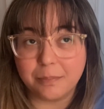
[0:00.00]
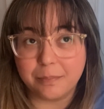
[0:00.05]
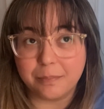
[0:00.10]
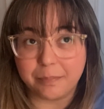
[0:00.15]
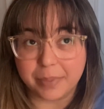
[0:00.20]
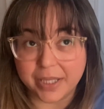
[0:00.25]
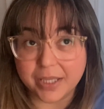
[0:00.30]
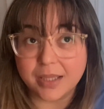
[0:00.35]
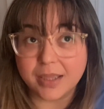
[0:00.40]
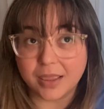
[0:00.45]

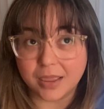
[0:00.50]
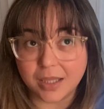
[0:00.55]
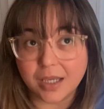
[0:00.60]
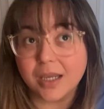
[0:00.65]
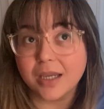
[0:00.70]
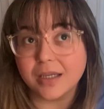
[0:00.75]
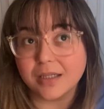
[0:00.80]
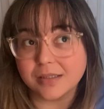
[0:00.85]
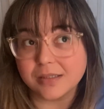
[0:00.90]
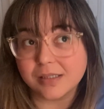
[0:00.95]
big
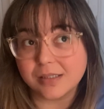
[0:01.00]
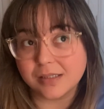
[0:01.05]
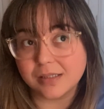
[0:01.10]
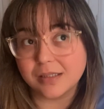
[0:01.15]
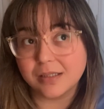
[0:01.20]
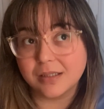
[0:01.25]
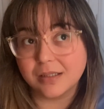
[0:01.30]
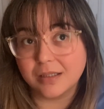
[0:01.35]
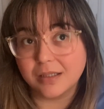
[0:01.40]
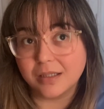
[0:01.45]
things
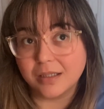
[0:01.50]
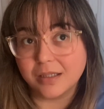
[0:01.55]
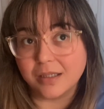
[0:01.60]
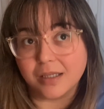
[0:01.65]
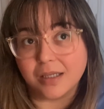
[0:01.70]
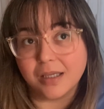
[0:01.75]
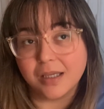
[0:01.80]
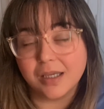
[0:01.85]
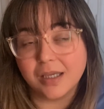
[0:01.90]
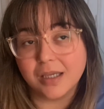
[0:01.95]

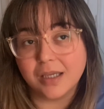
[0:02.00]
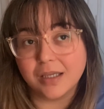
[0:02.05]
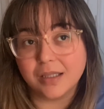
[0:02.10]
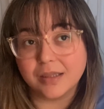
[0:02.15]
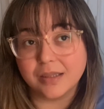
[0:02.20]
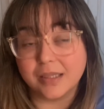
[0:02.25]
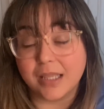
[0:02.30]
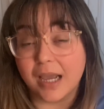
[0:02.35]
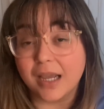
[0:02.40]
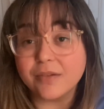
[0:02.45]

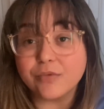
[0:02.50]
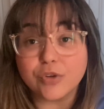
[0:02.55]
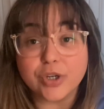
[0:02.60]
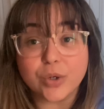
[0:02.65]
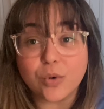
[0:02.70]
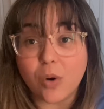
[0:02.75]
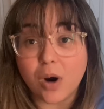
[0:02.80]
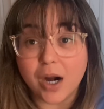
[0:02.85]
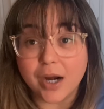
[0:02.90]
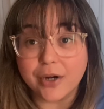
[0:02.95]
that
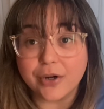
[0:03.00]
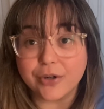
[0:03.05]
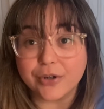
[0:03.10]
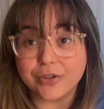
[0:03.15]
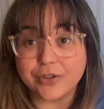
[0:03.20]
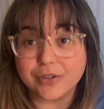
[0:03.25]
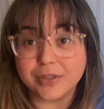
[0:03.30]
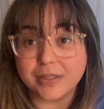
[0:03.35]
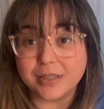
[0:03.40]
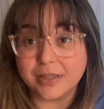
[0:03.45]

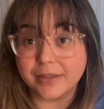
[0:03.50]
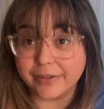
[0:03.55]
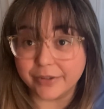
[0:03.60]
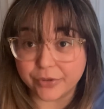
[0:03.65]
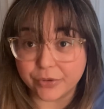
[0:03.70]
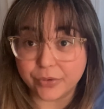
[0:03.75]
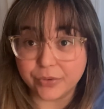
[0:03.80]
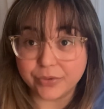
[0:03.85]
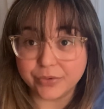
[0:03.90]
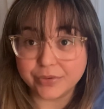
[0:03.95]
require
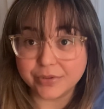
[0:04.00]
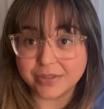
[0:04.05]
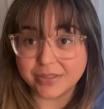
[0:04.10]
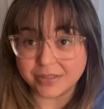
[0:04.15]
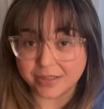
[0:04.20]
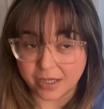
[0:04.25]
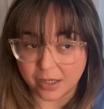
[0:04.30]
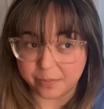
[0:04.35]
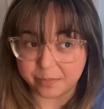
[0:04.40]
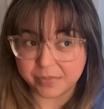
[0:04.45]
little
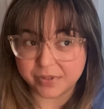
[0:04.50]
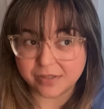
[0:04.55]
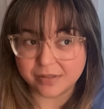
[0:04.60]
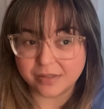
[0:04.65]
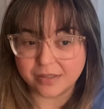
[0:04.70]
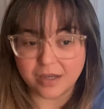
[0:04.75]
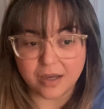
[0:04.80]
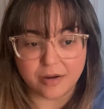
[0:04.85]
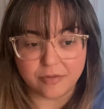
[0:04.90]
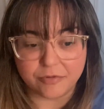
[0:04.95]
steps
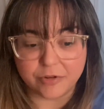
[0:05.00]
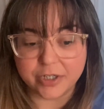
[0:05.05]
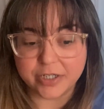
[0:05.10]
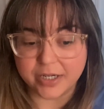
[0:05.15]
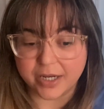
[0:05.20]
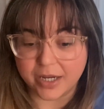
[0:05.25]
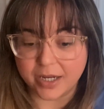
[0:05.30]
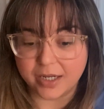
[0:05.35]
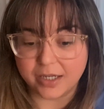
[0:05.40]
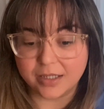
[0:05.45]
every
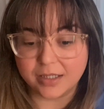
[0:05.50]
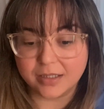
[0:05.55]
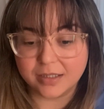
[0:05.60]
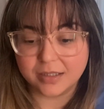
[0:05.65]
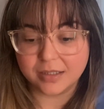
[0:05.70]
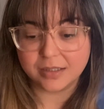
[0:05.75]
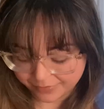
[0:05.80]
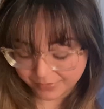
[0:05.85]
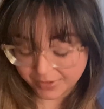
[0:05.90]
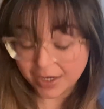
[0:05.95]
day.
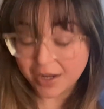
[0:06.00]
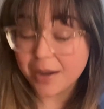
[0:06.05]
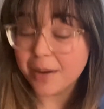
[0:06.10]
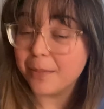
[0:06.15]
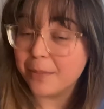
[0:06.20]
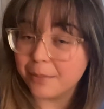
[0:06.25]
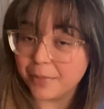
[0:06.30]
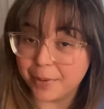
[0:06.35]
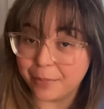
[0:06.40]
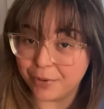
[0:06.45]

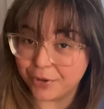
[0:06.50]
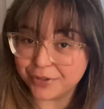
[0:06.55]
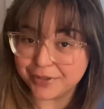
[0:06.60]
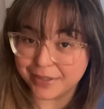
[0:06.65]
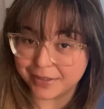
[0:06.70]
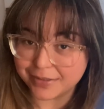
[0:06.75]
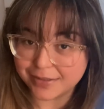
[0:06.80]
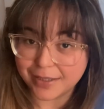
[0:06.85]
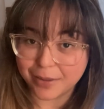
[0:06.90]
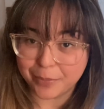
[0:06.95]
My
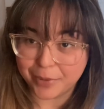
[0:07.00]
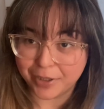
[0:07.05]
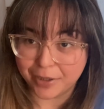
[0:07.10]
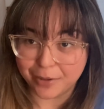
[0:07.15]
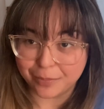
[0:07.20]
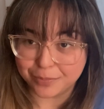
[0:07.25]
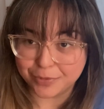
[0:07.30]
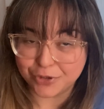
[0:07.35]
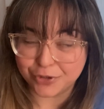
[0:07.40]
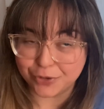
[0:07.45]
birthday's coming
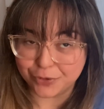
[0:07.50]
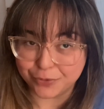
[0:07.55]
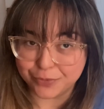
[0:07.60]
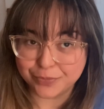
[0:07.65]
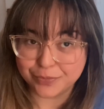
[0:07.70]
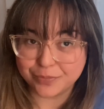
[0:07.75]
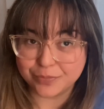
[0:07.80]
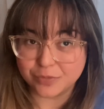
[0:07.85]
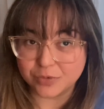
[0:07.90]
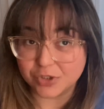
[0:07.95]
up too,
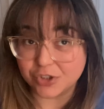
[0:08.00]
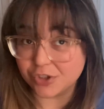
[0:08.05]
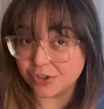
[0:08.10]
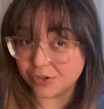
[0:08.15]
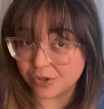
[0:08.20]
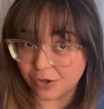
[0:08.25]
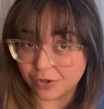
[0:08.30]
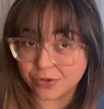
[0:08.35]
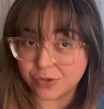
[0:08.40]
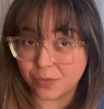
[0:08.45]
which is
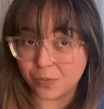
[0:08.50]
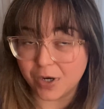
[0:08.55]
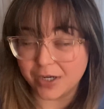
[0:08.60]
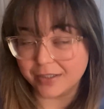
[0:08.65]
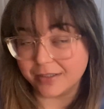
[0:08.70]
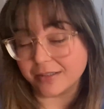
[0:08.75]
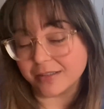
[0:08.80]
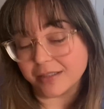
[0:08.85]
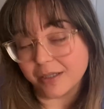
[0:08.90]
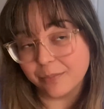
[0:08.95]
also why
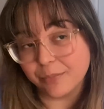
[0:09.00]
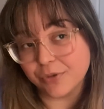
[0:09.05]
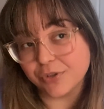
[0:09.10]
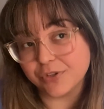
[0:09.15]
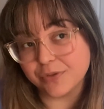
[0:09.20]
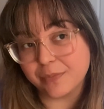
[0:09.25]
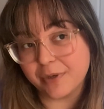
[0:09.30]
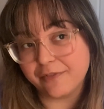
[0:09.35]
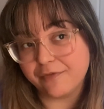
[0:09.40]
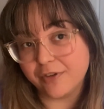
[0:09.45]
December
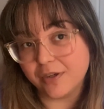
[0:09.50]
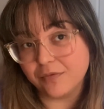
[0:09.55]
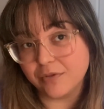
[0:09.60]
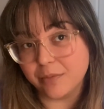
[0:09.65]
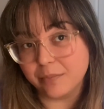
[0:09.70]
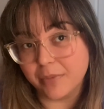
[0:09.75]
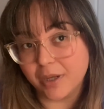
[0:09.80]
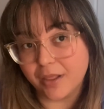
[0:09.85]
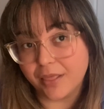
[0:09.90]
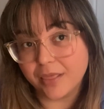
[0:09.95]
is my favorite
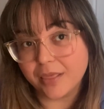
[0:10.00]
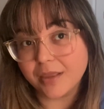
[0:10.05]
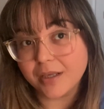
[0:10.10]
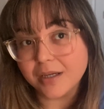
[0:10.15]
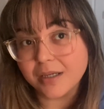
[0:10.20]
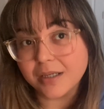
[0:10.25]
month.